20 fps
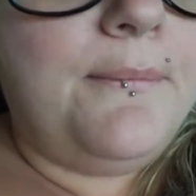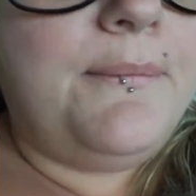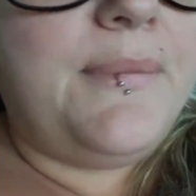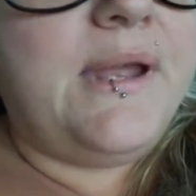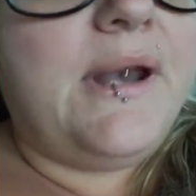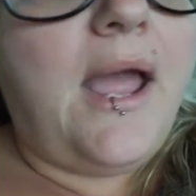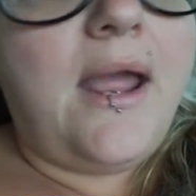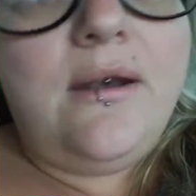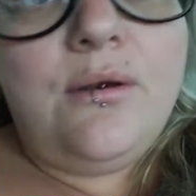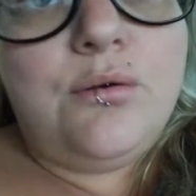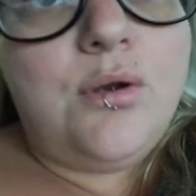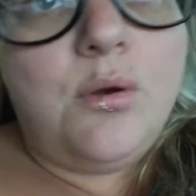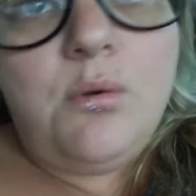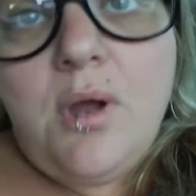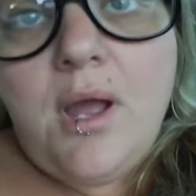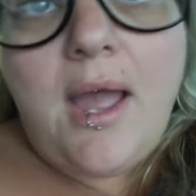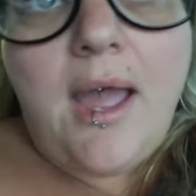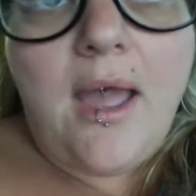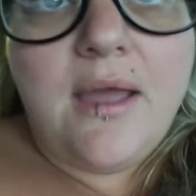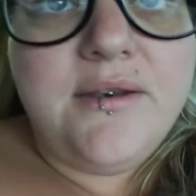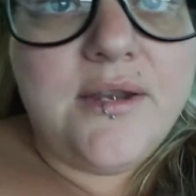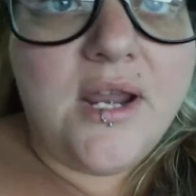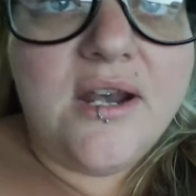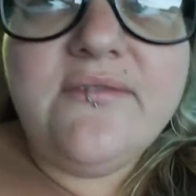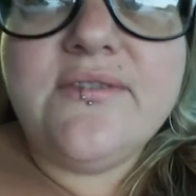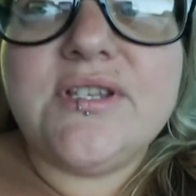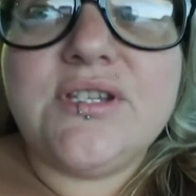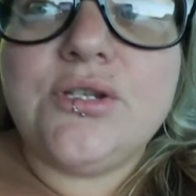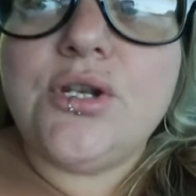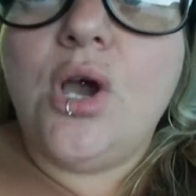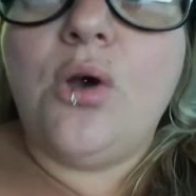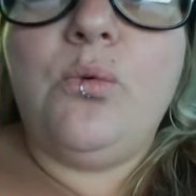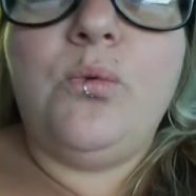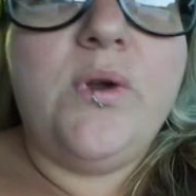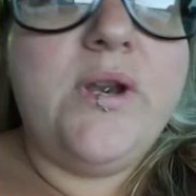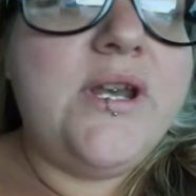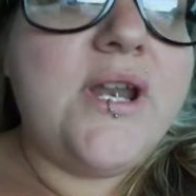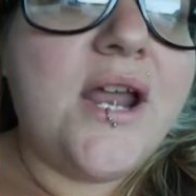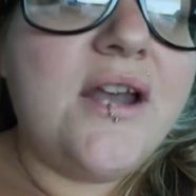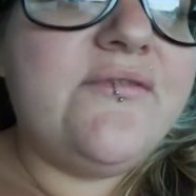But I don't know what happened. None of us know
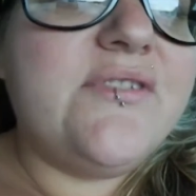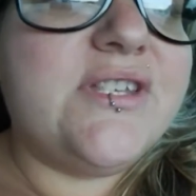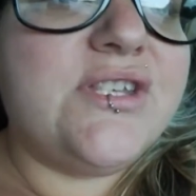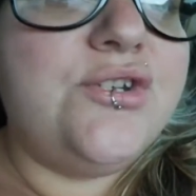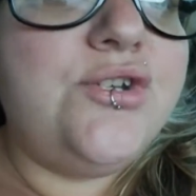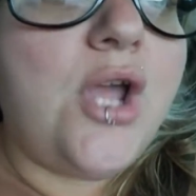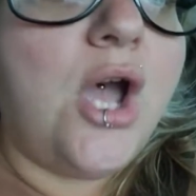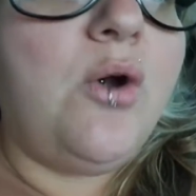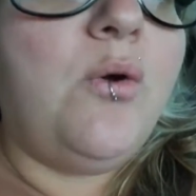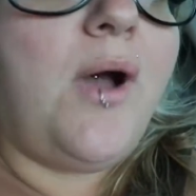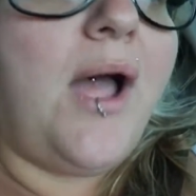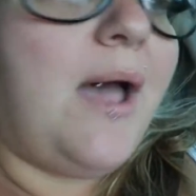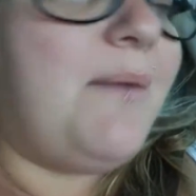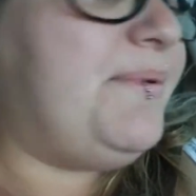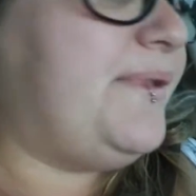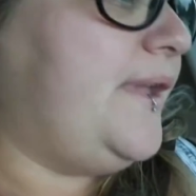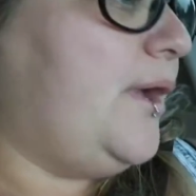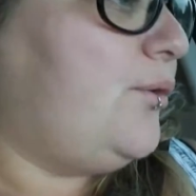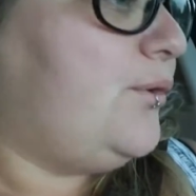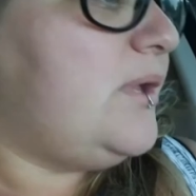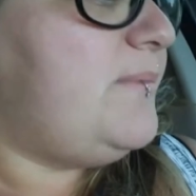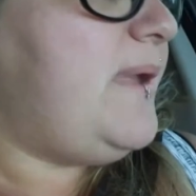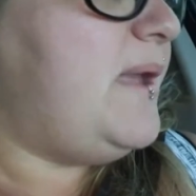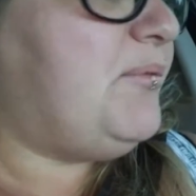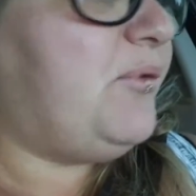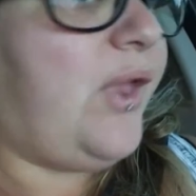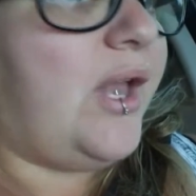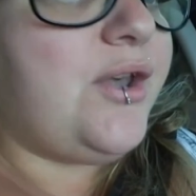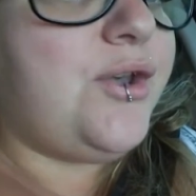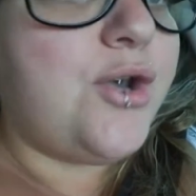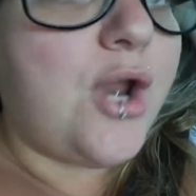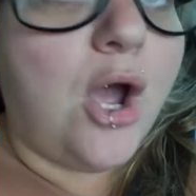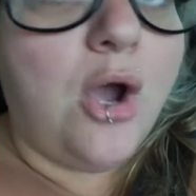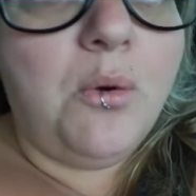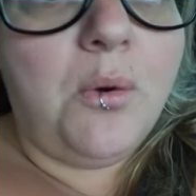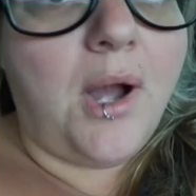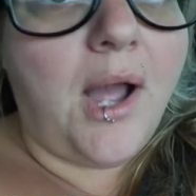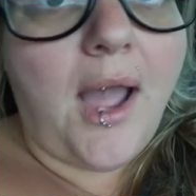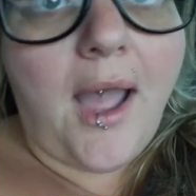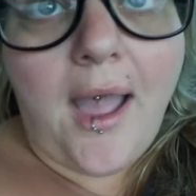what happened. The only people that
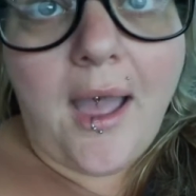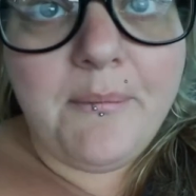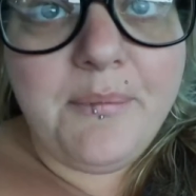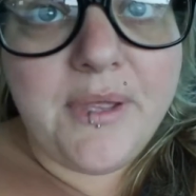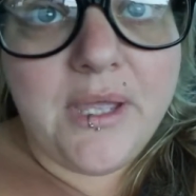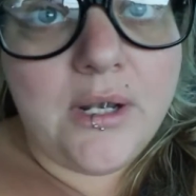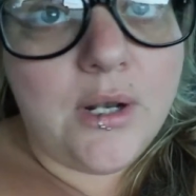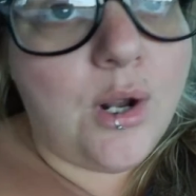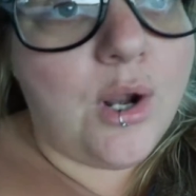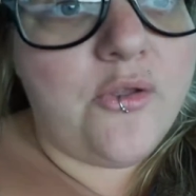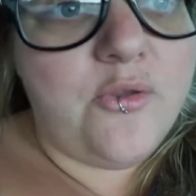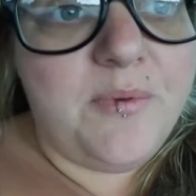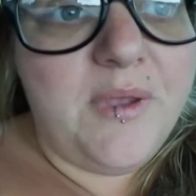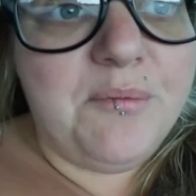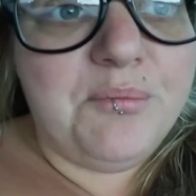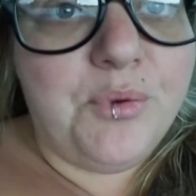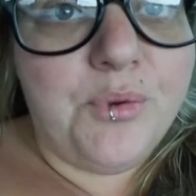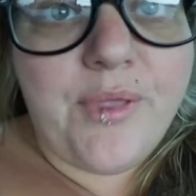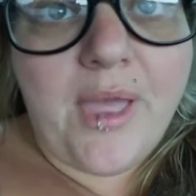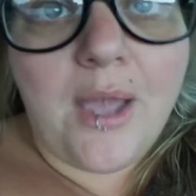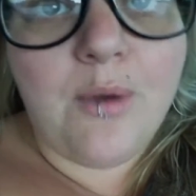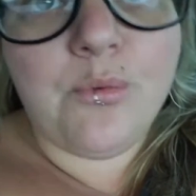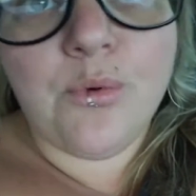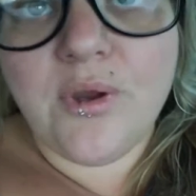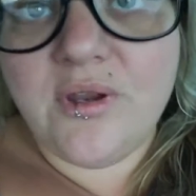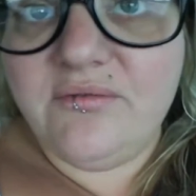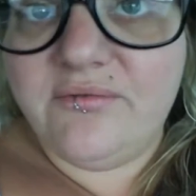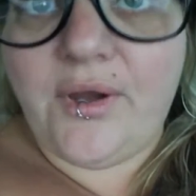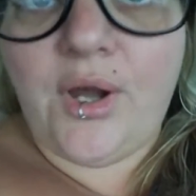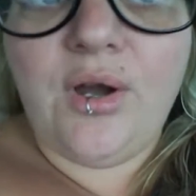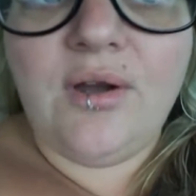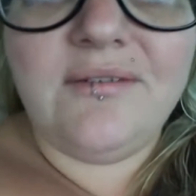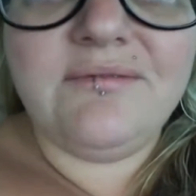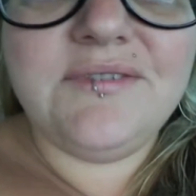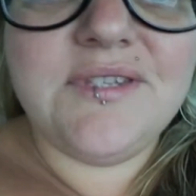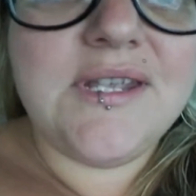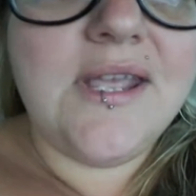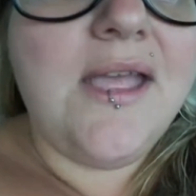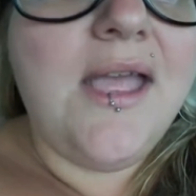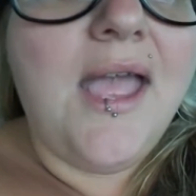know what happened are the people that were
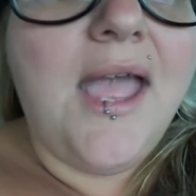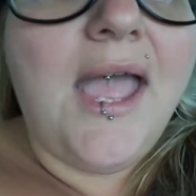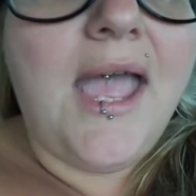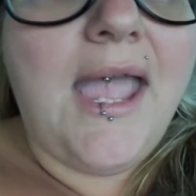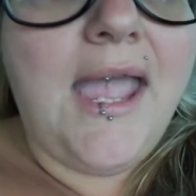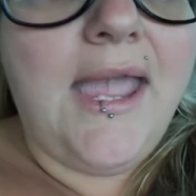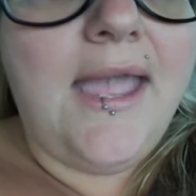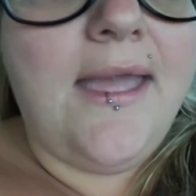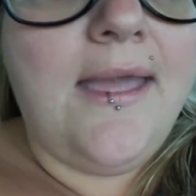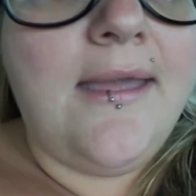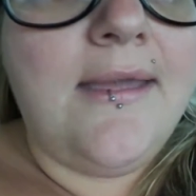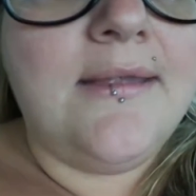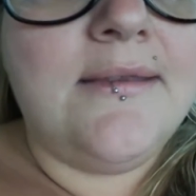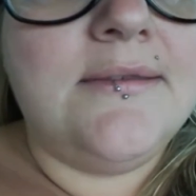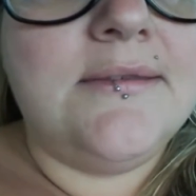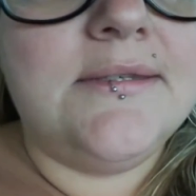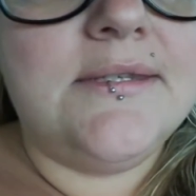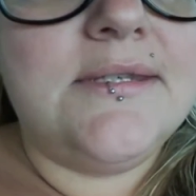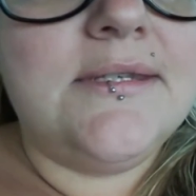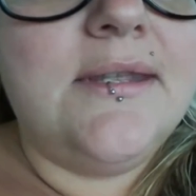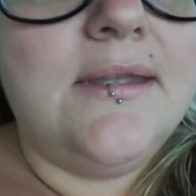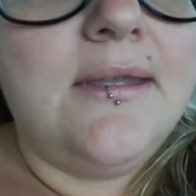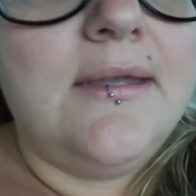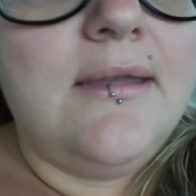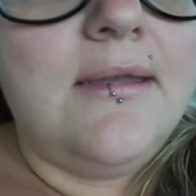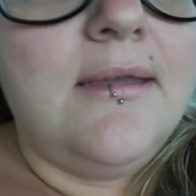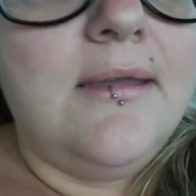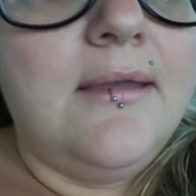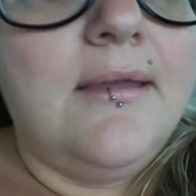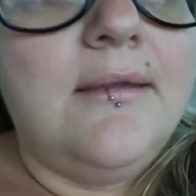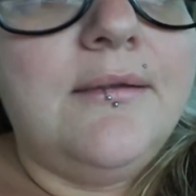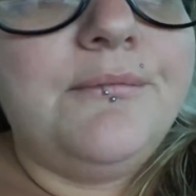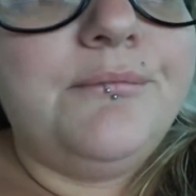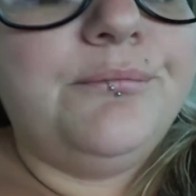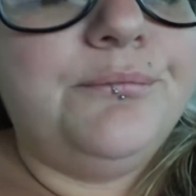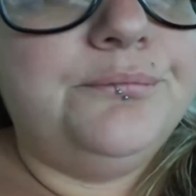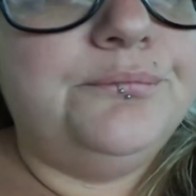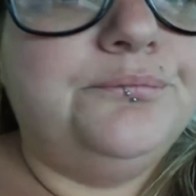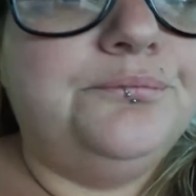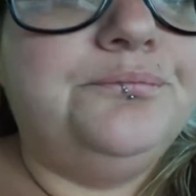involved. And
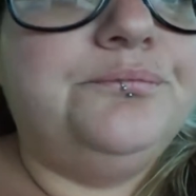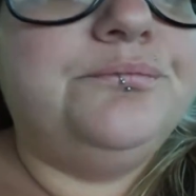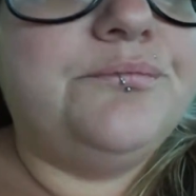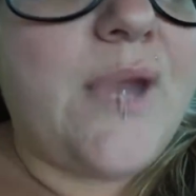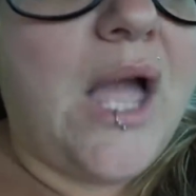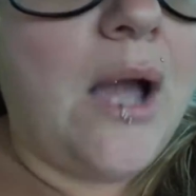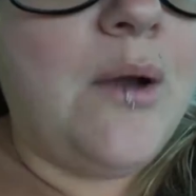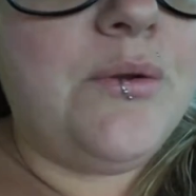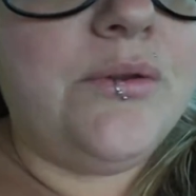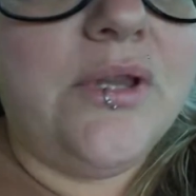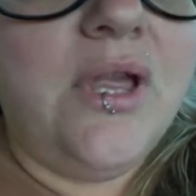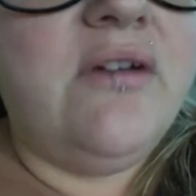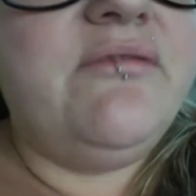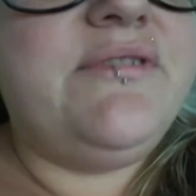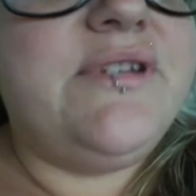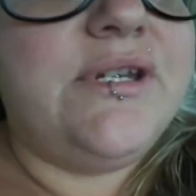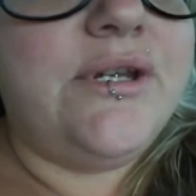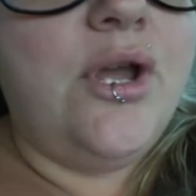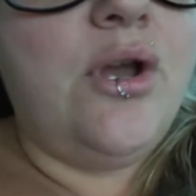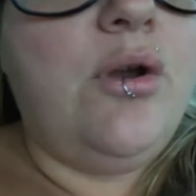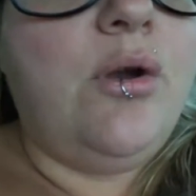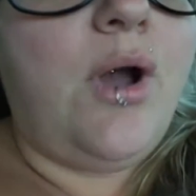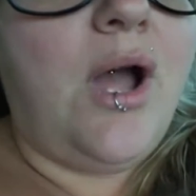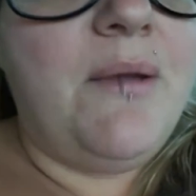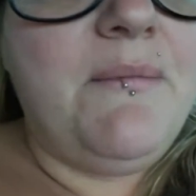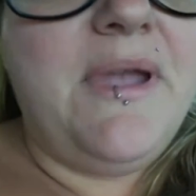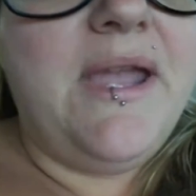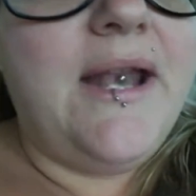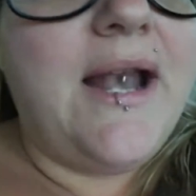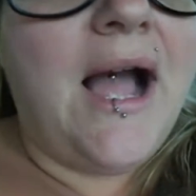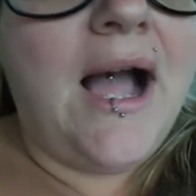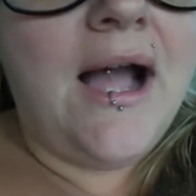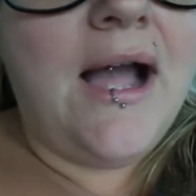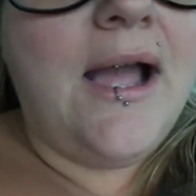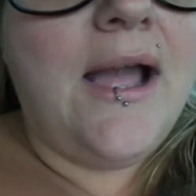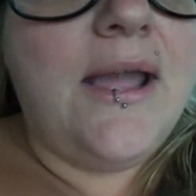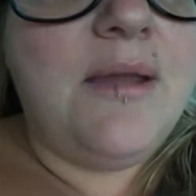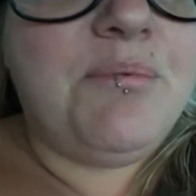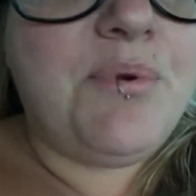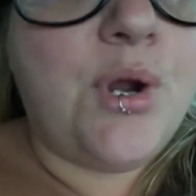I would love to know. I mean,
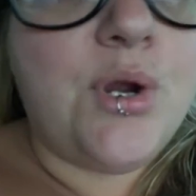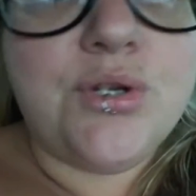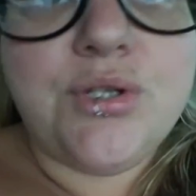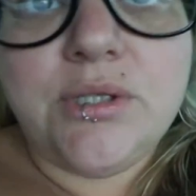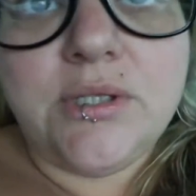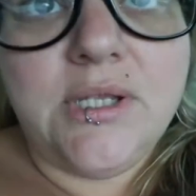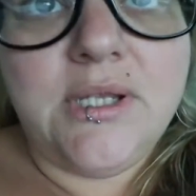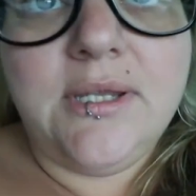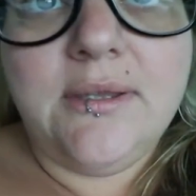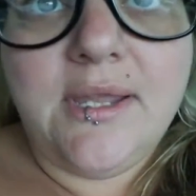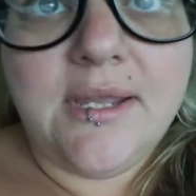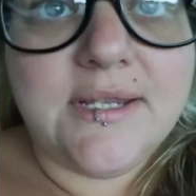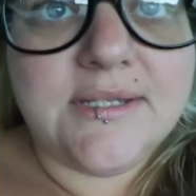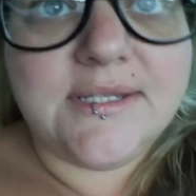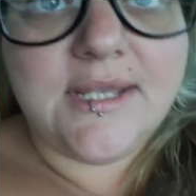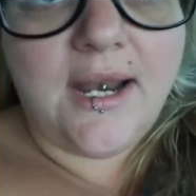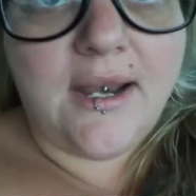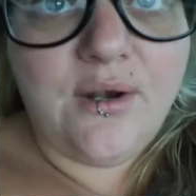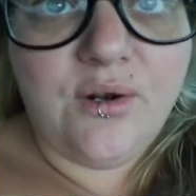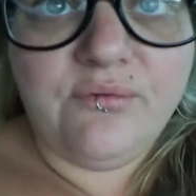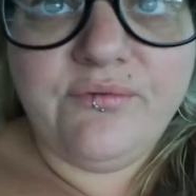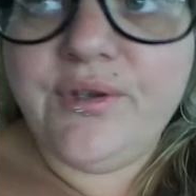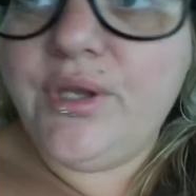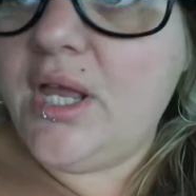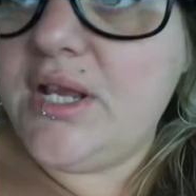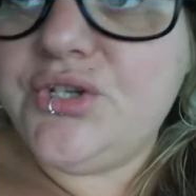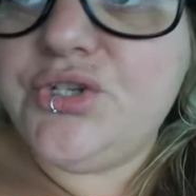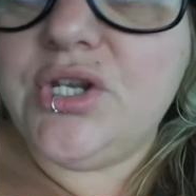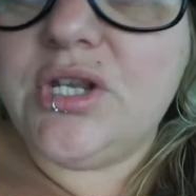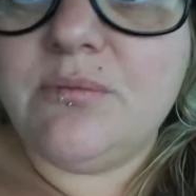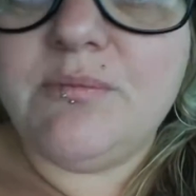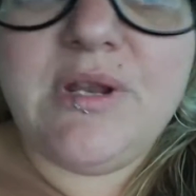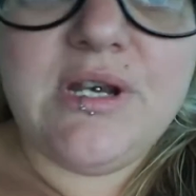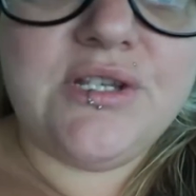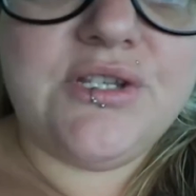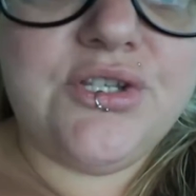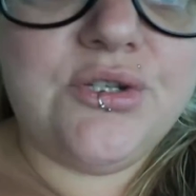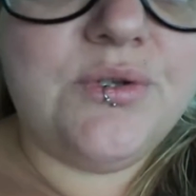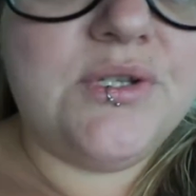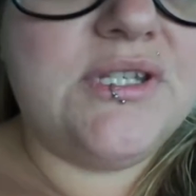I personally, like I said, I don't feel like she
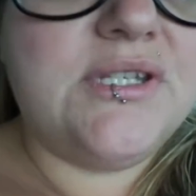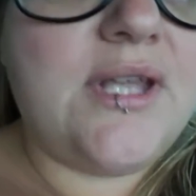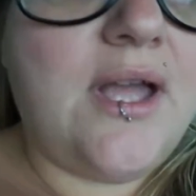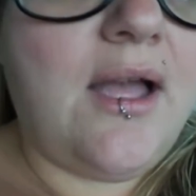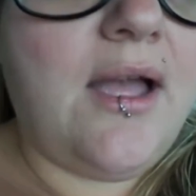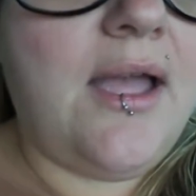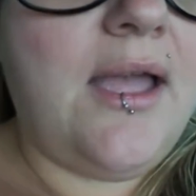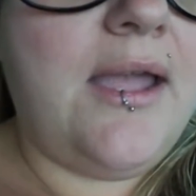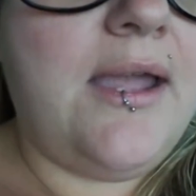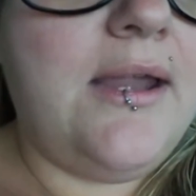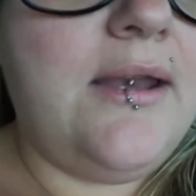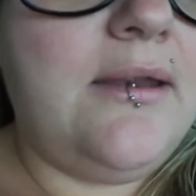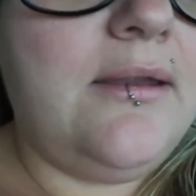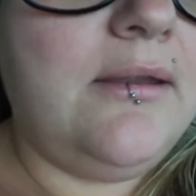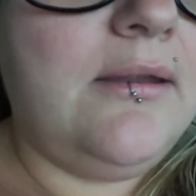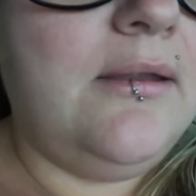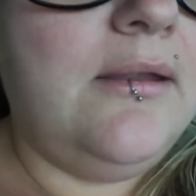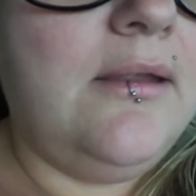committed suicide.